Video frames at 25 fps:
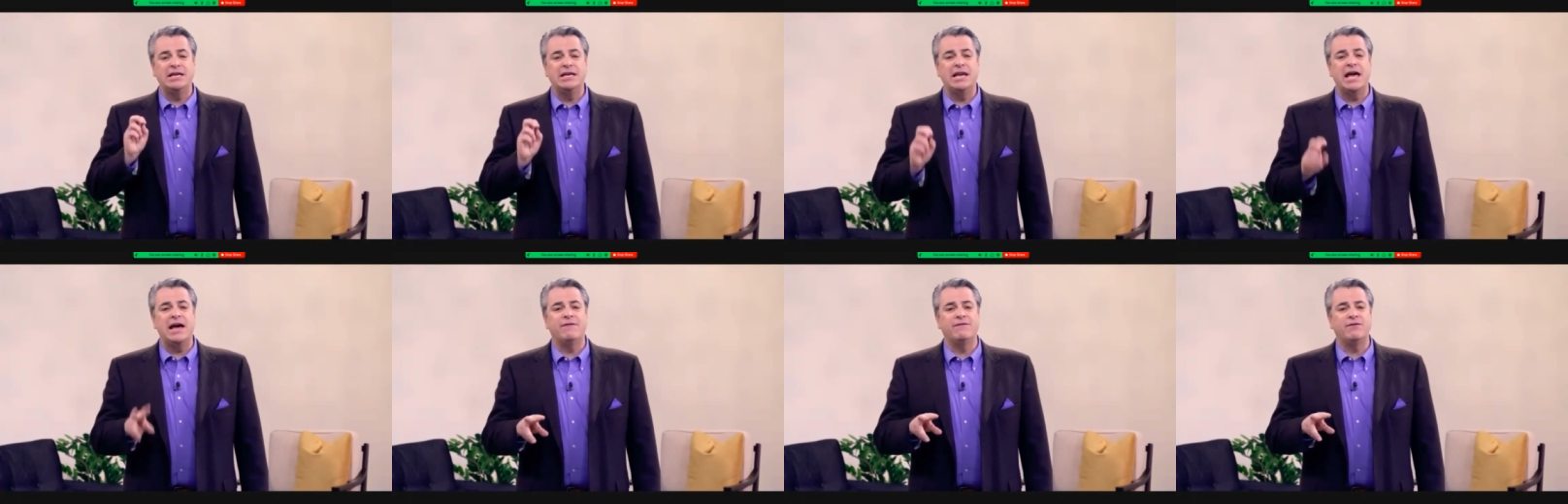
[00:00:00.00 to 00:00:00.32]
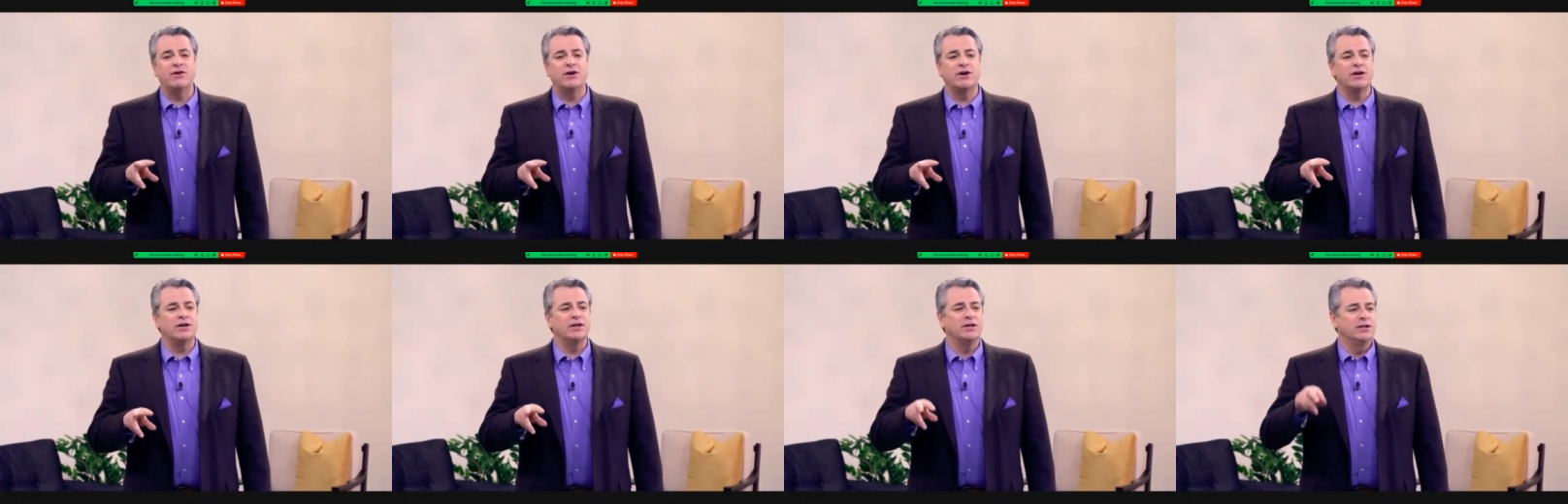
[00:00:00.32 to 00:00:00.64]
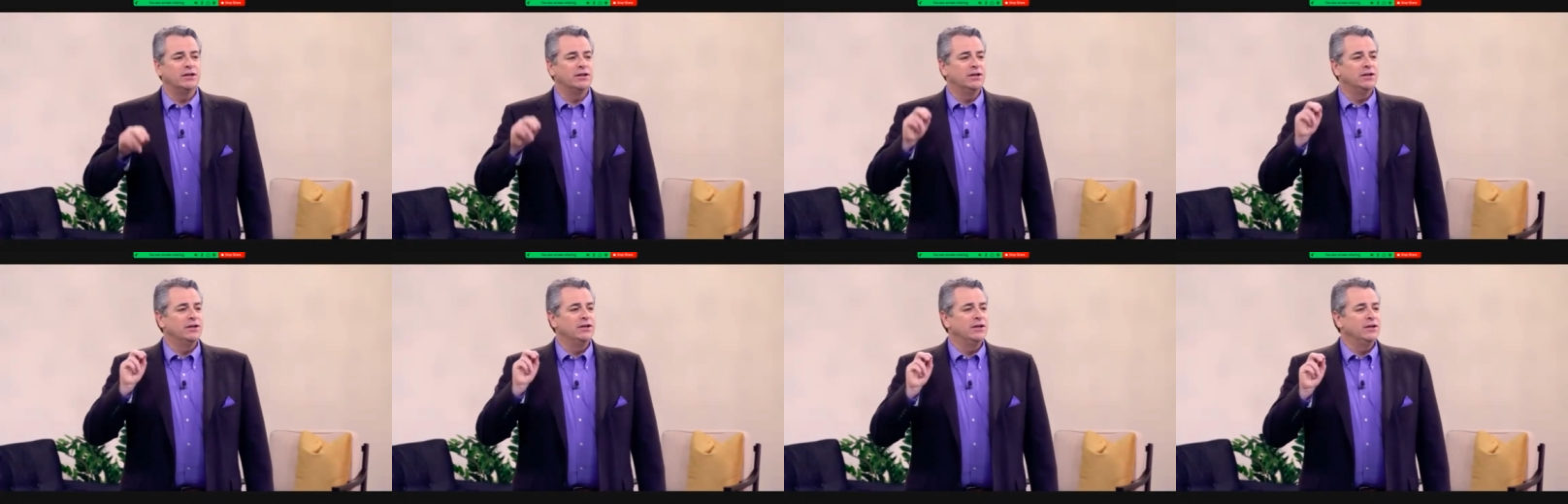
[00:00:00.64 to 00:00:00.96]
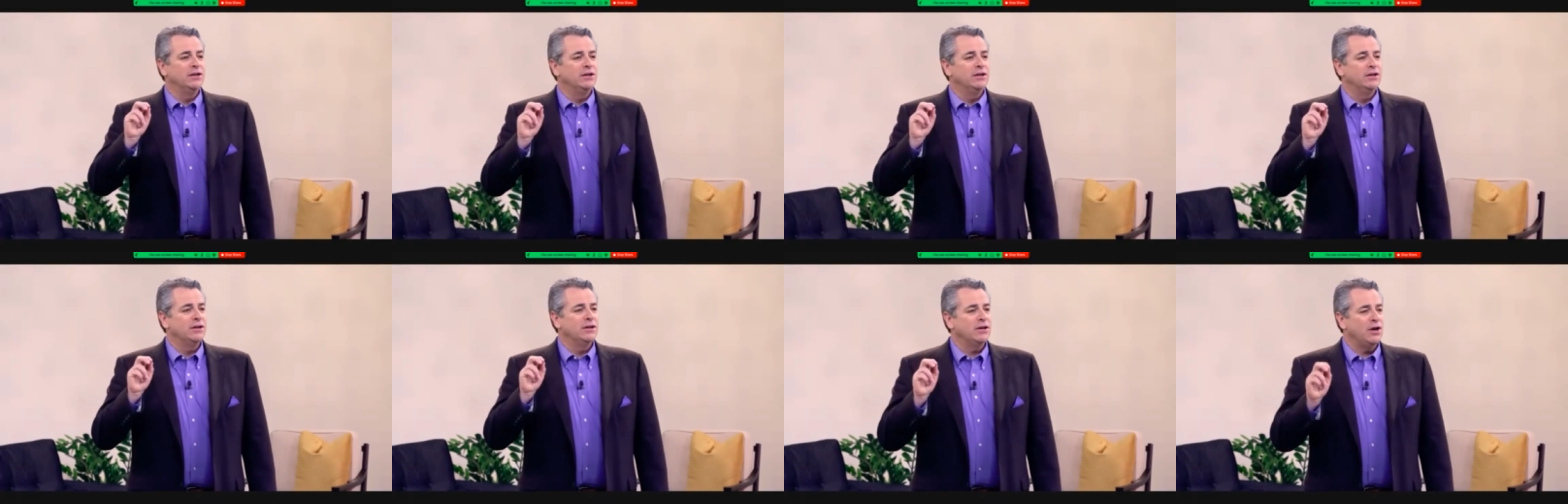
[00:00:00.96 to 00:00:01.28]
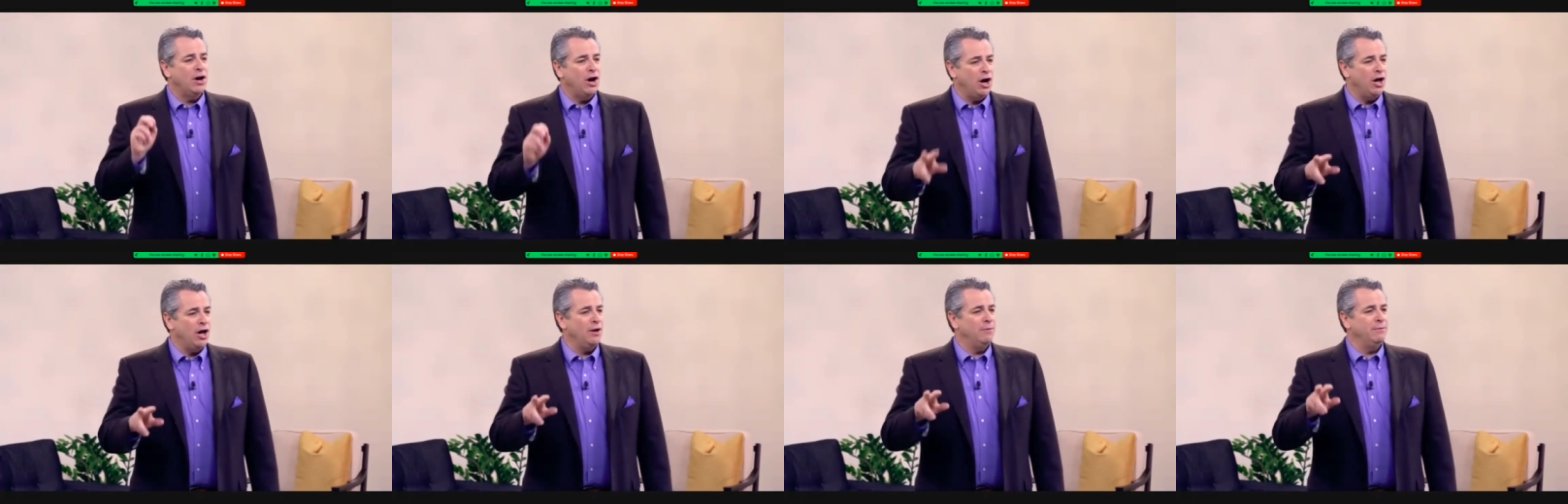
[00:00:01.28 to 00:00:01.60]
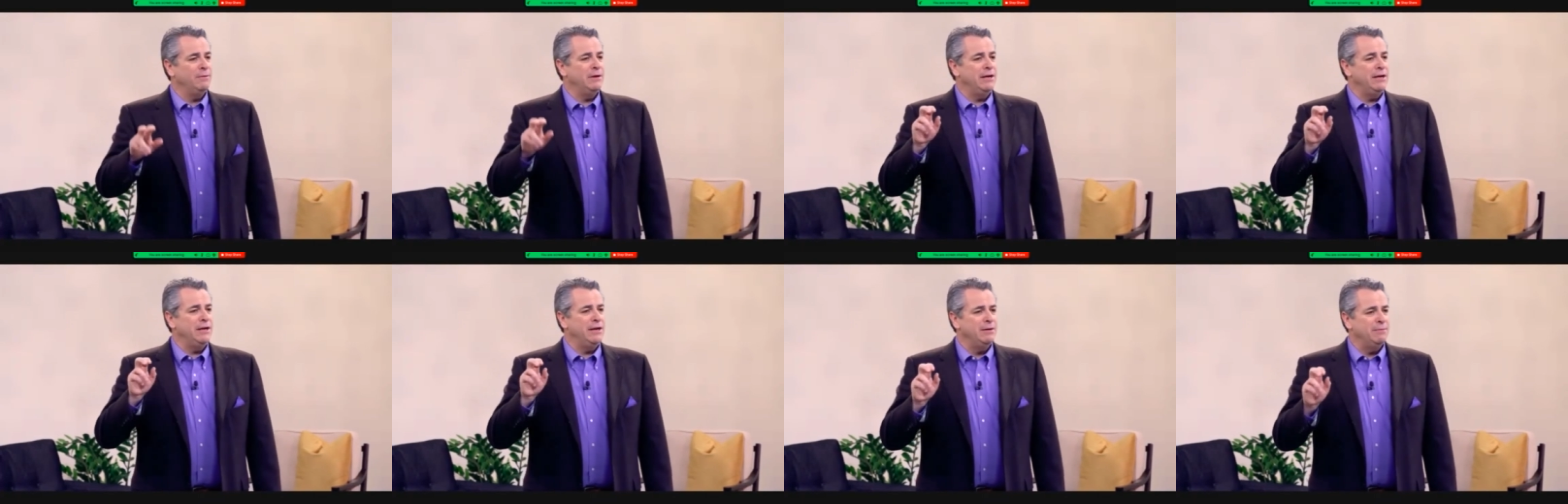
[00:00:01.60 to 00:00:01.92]
never call
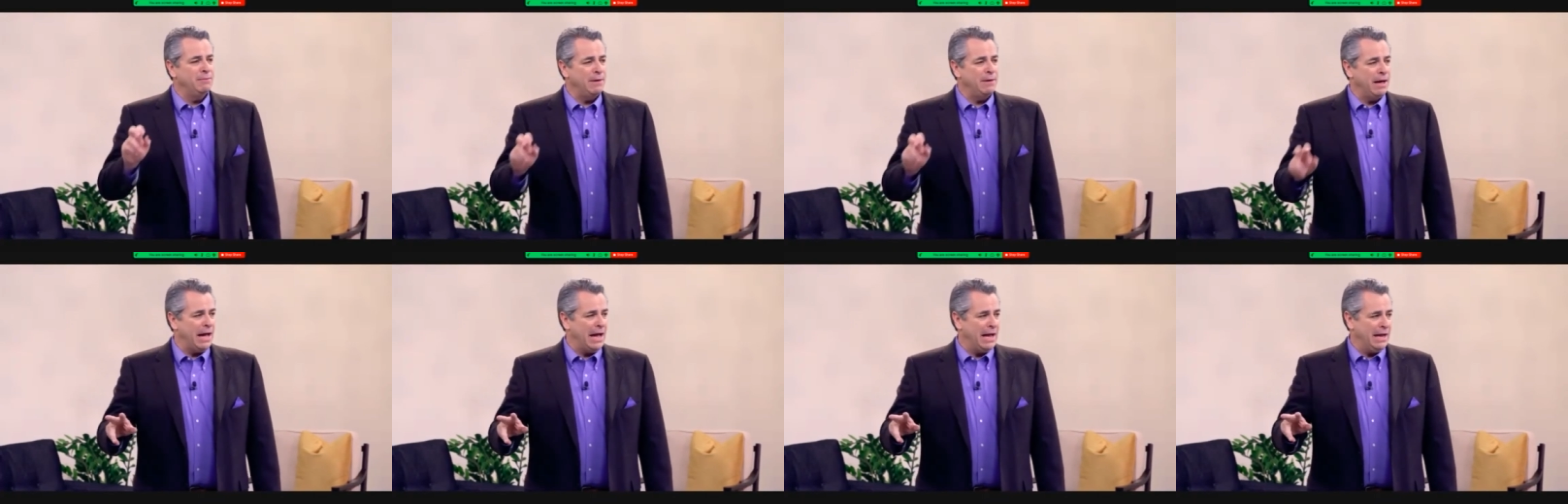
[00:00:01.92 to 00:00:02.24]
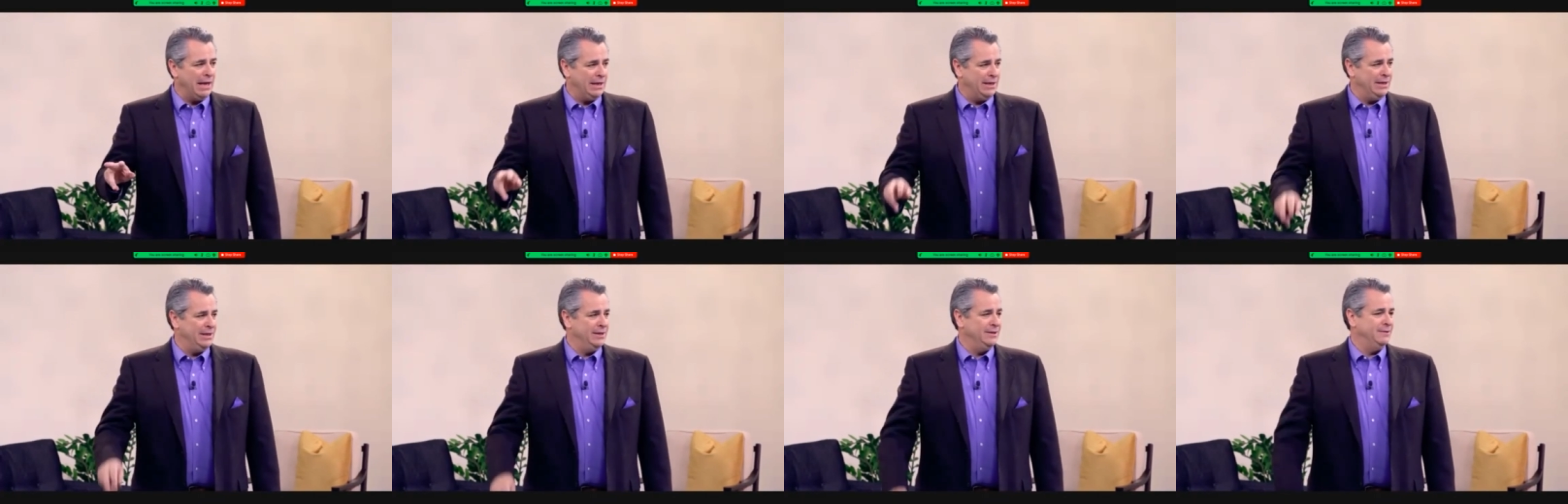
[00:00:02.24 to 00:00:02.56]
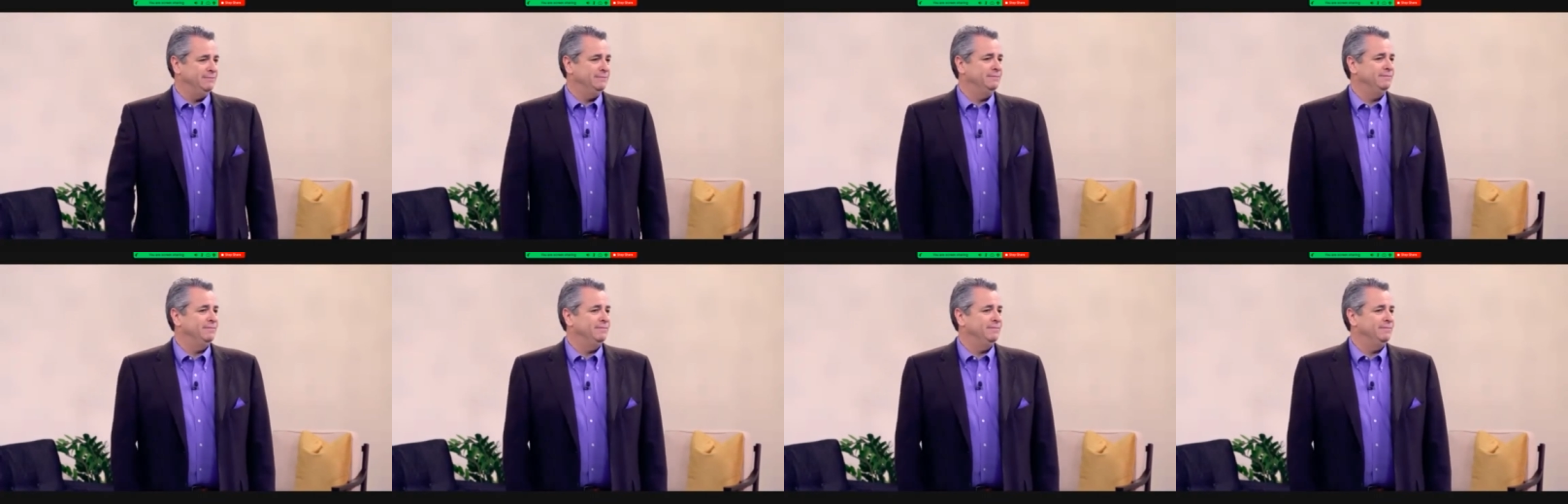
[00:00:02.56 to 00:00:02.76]
me back.